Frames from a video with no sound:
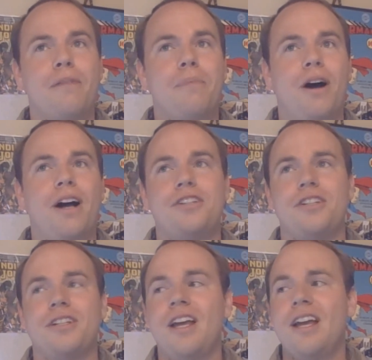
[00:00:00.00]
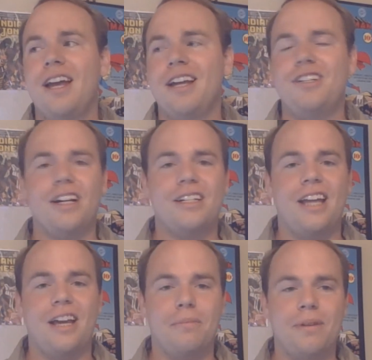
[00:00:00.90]
Podge and duct
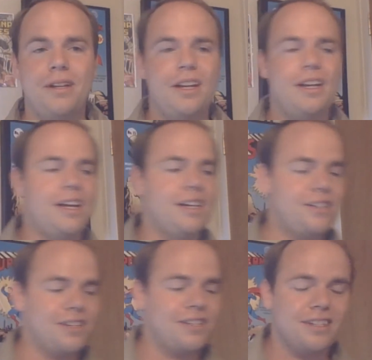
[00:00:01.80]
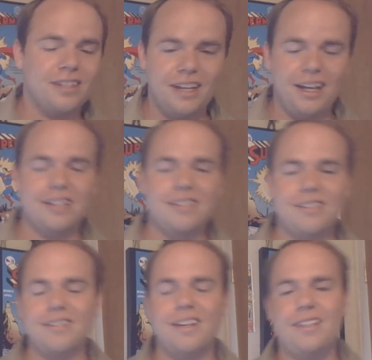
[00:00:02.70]
tape. It just
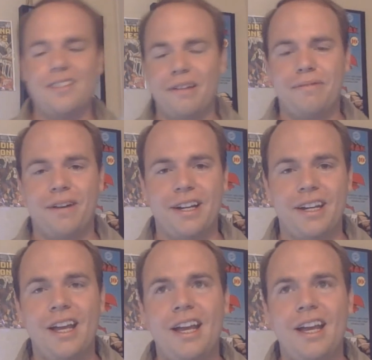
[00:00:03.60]
it's not fun.